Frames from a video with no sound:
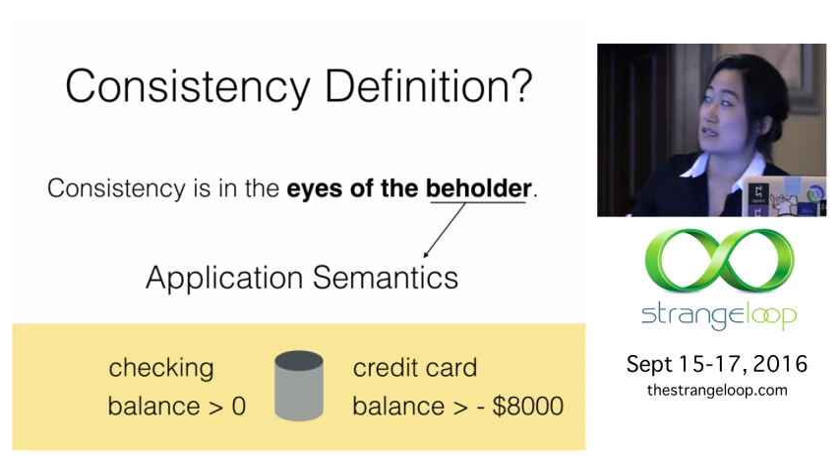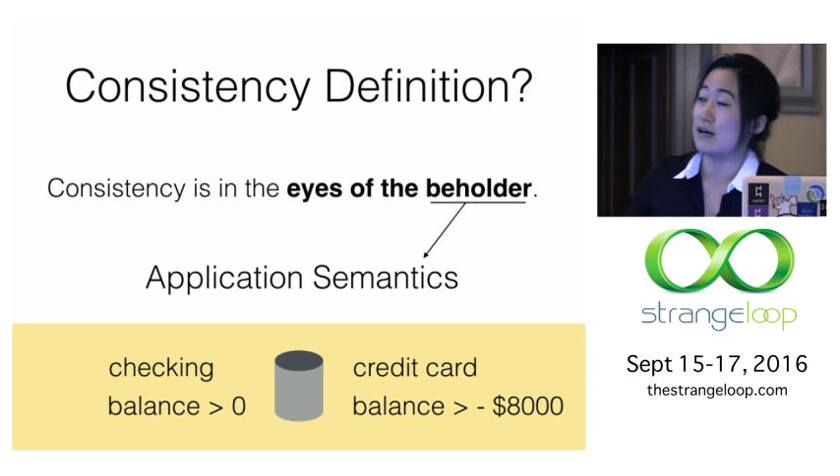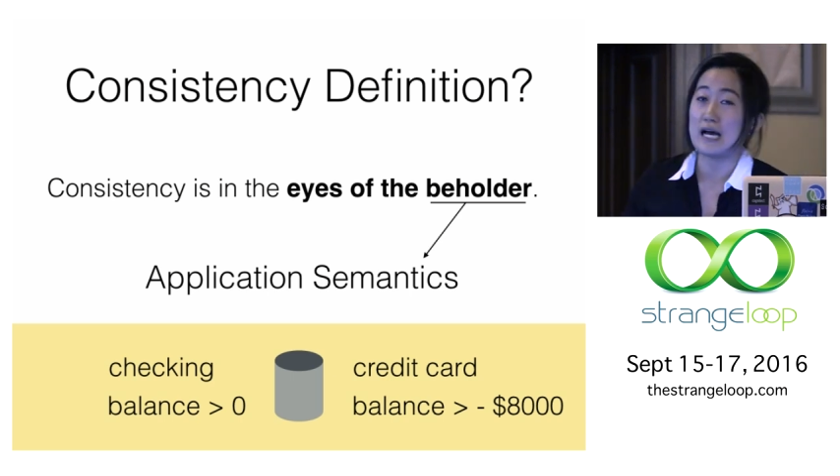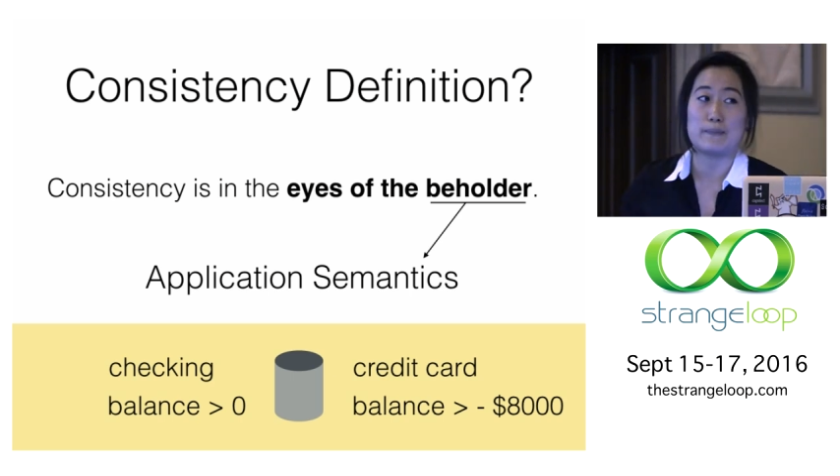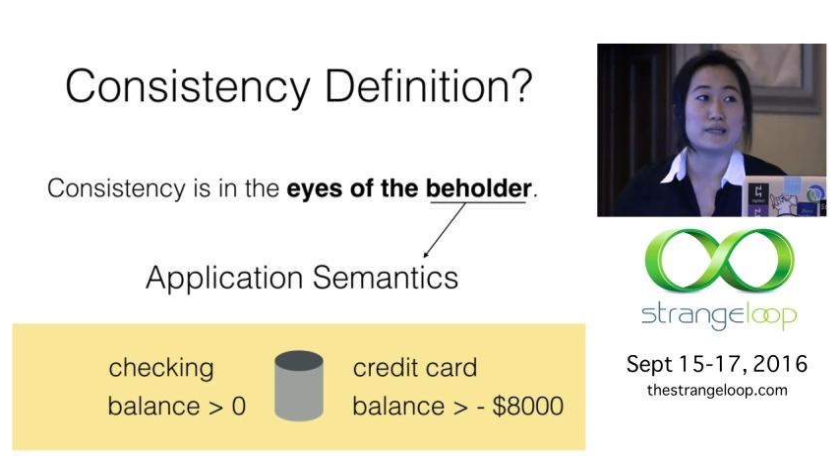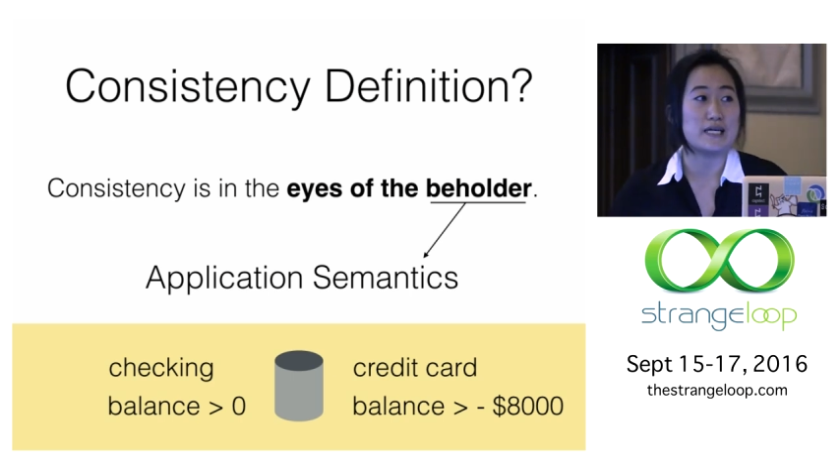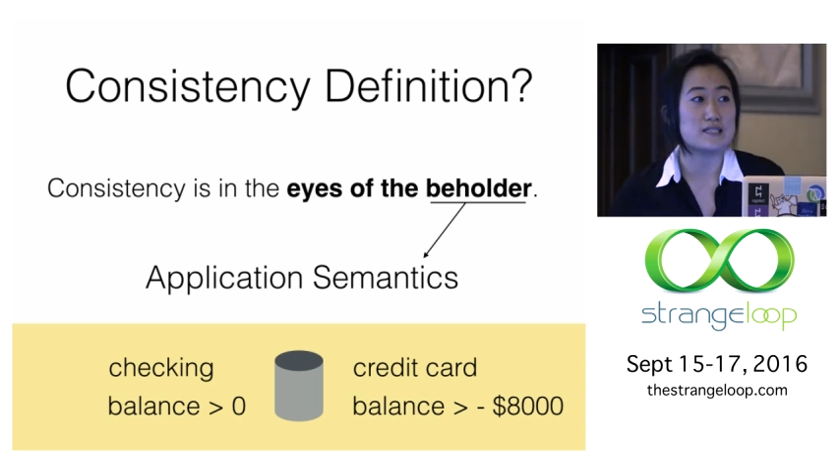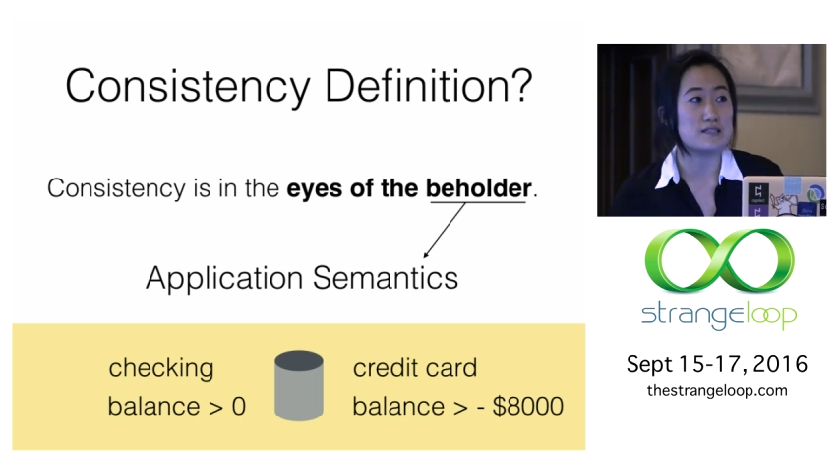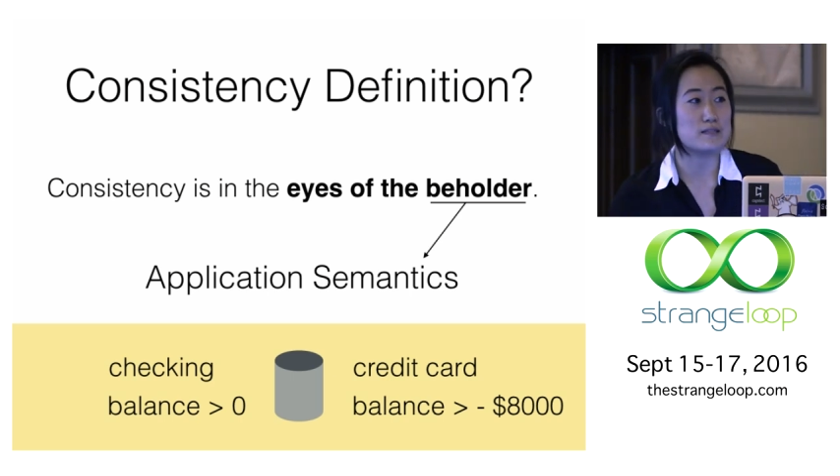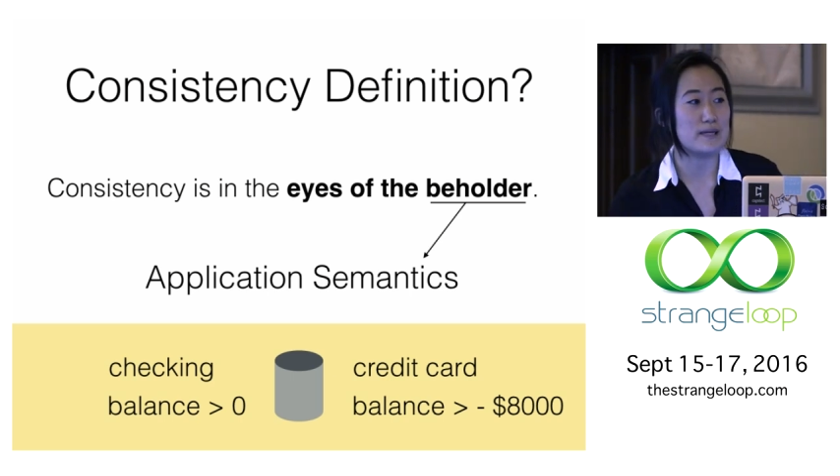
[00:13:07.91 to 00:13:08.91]
on
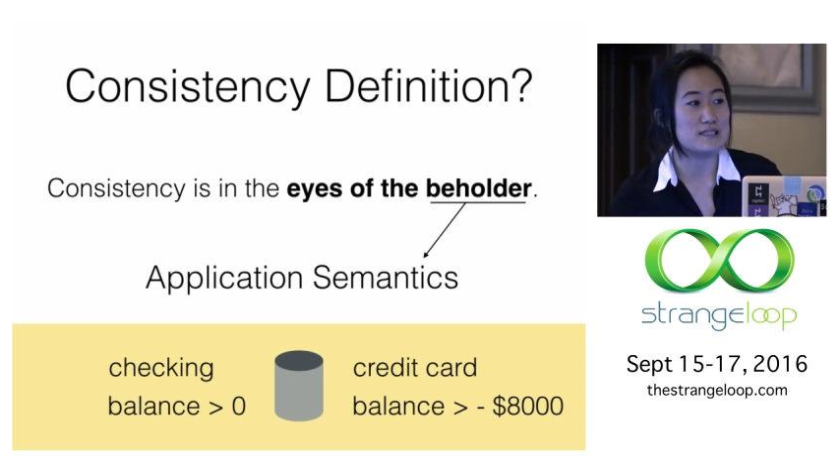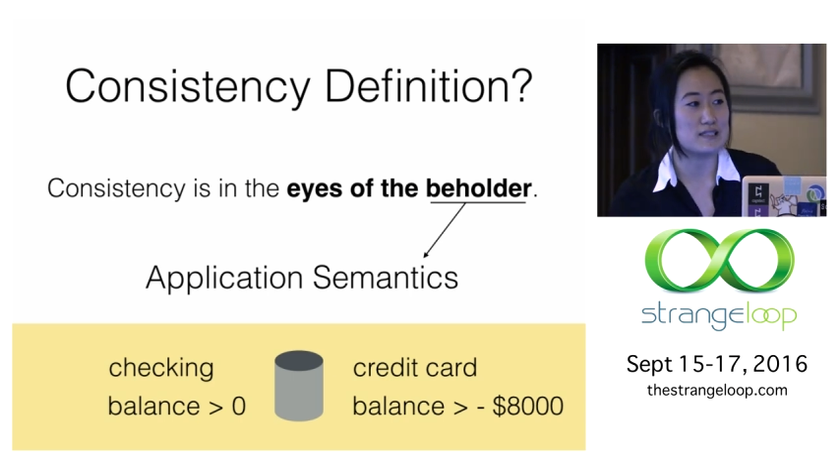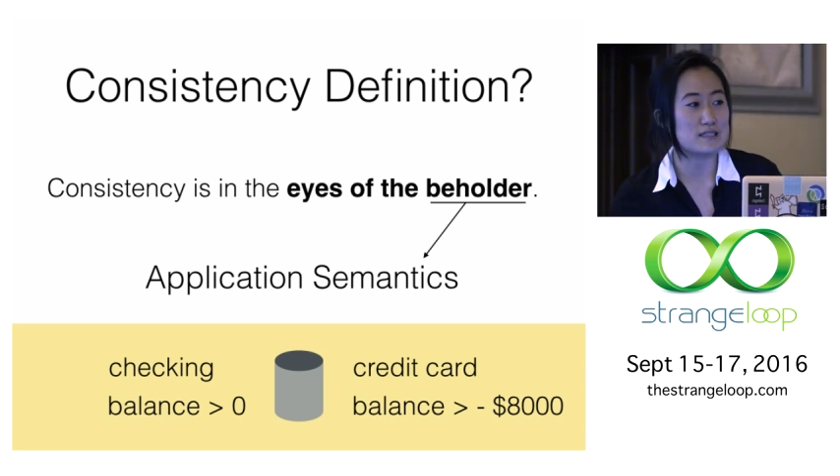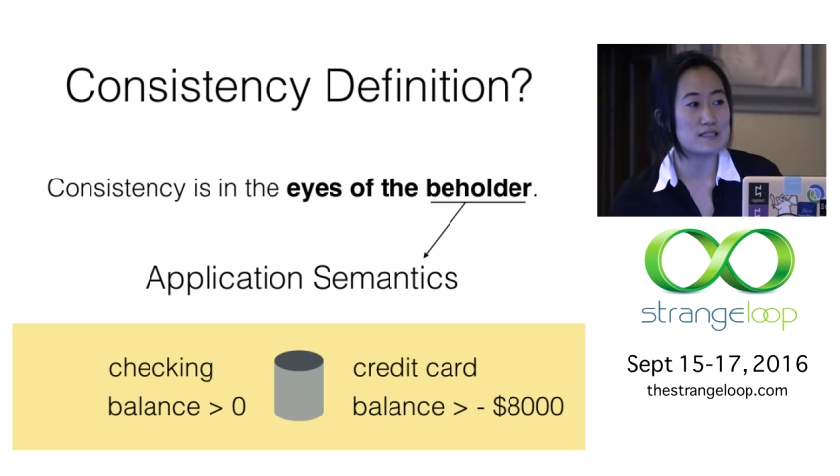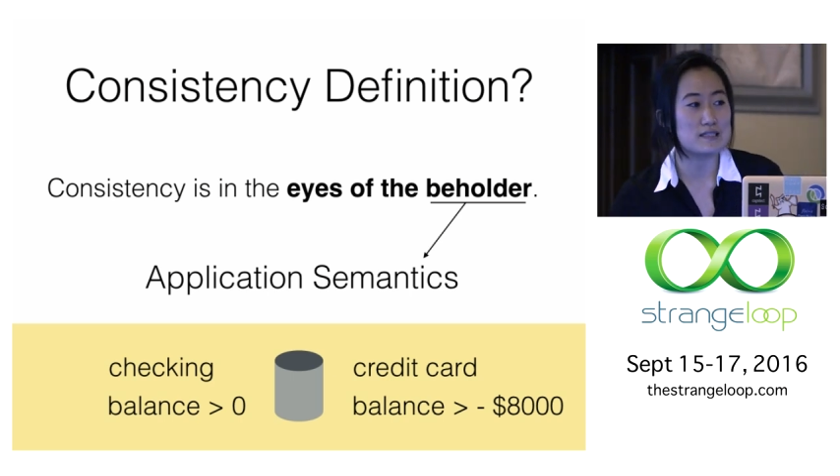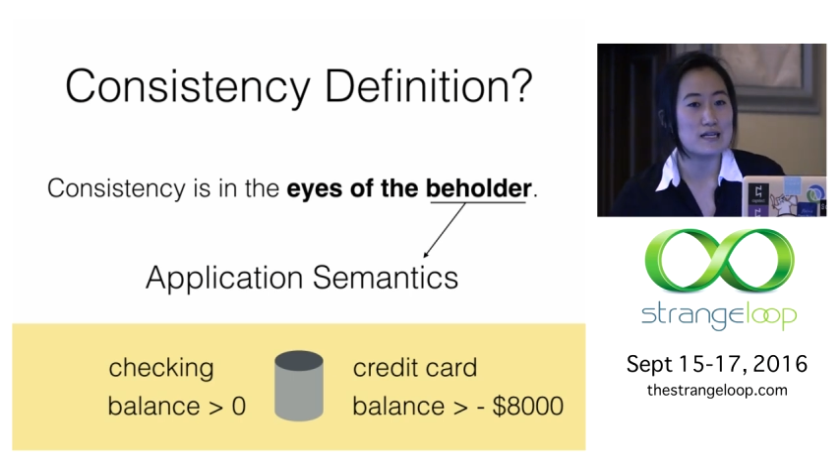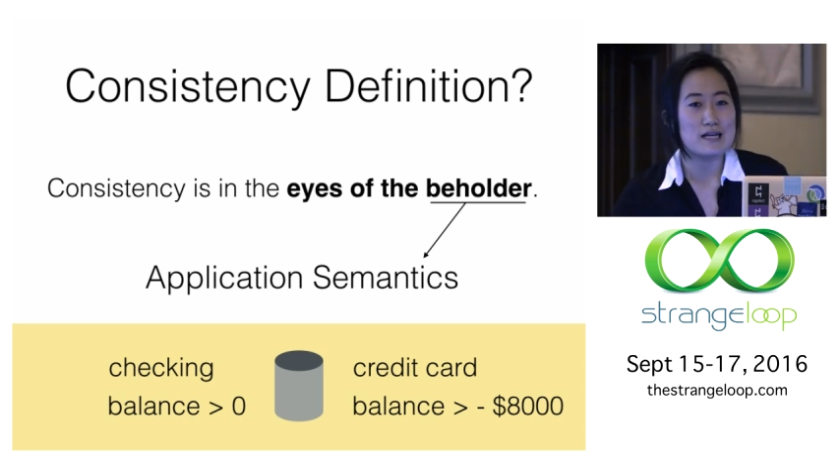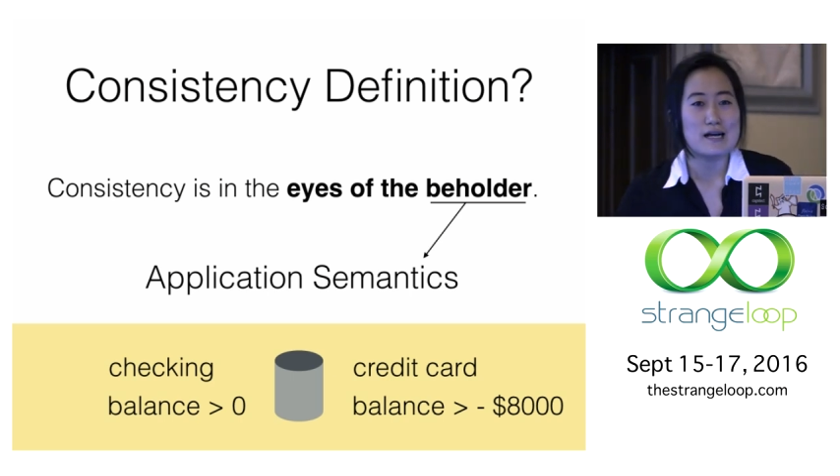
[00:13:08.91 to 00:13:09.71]
application semantics.